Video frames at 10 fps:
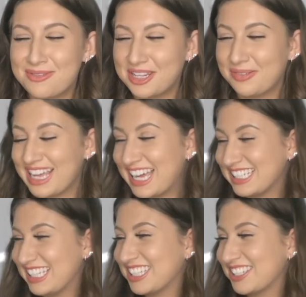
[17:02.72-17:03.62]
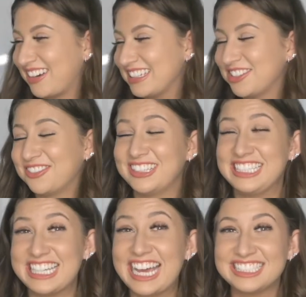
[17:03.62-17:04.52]
one that we actually scratched off we
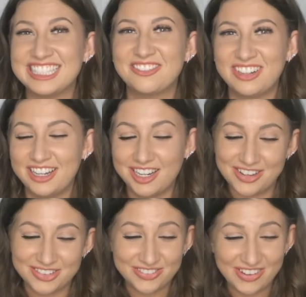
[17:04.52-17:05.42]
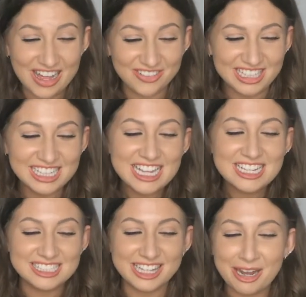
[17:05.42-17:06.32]
did actually win another fiver
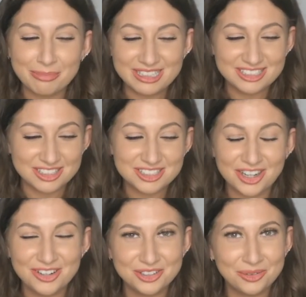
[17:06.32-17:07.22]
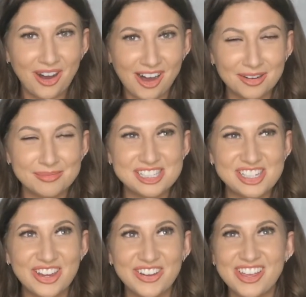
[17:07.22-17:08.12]
so that brings our total up
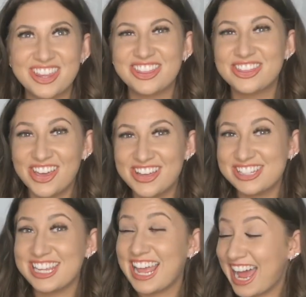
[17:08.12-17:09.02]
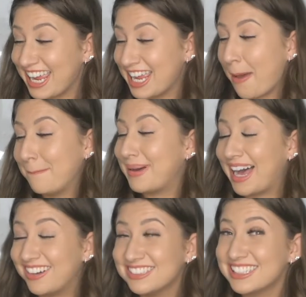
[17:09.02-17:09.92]
to 38
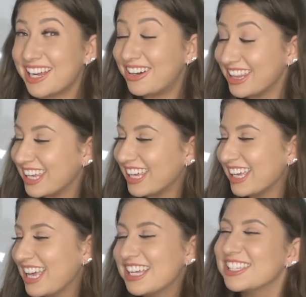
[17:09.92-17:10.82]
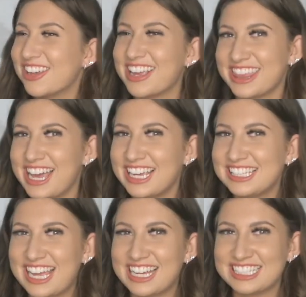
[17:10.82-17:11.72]
pounds now I think so yeah that
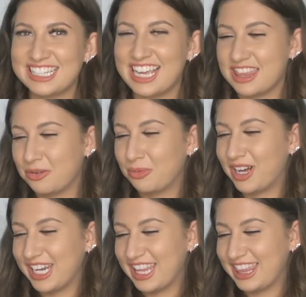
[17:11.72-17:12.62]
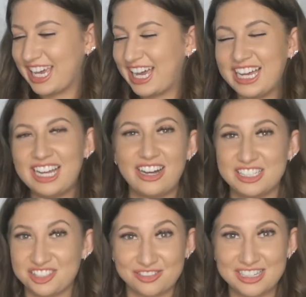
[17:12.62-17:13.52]
is actually the one that I
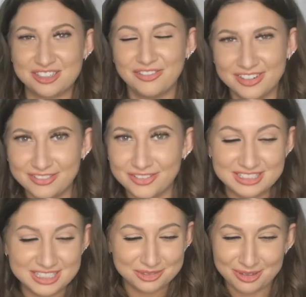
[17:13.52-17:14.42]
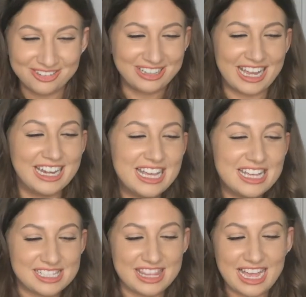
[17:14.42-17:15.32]
just scratched off and I've obviously just won again
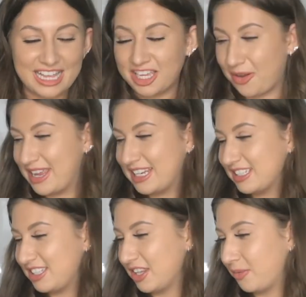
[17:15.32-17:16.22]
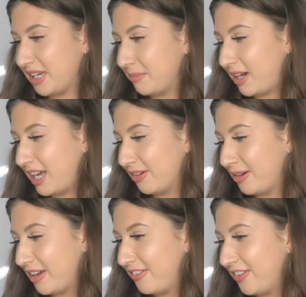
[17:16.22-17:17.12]
so that can go into the winning pile
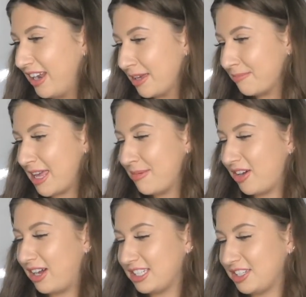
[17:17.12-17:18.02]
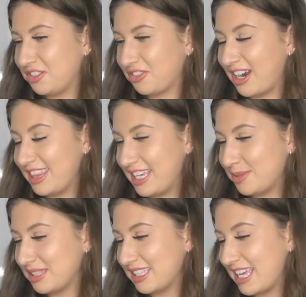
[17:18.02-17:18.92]
now I feel like maybe I should try
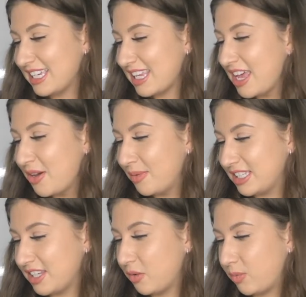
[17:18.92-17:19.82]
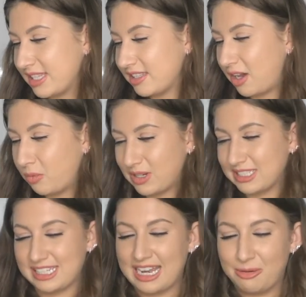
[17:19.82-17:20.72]
these ones next which are the Winter
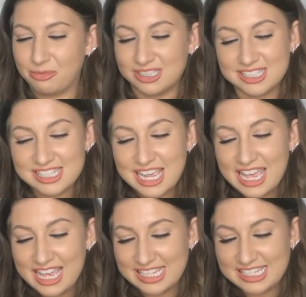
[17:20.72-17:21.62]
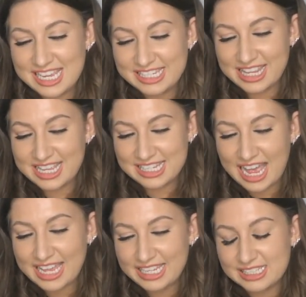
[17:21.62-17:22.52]
Wonderland ones it says that there's
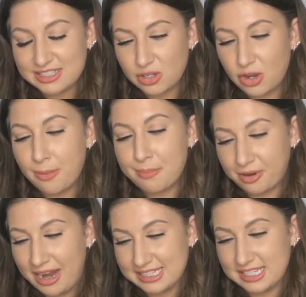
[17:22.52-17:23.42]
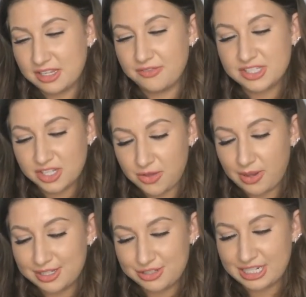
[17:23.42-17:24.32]
eight top prizes of
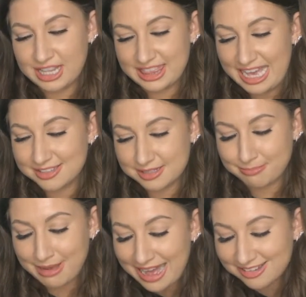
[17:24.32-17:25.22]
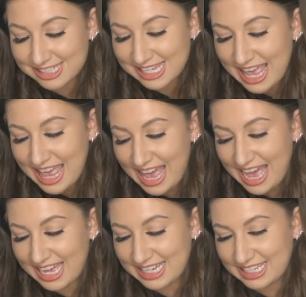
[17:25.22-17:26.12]
200,000 pounds
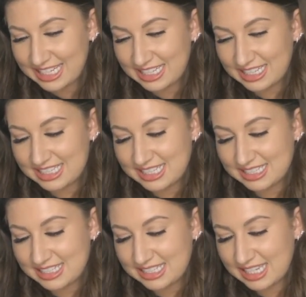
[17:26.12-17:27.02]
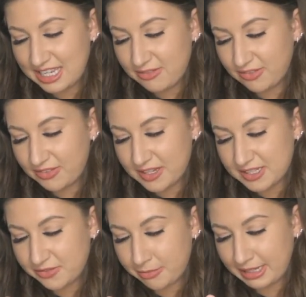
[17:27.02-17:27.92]
and it says see reverse
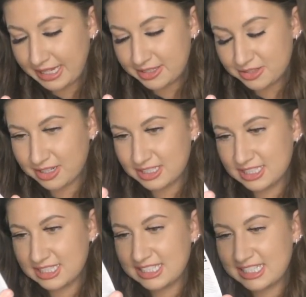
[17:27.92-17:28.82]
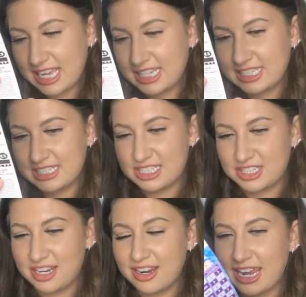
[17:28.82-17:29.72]
for play instructions second
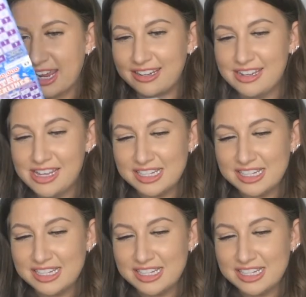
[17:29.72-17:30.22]
edition okay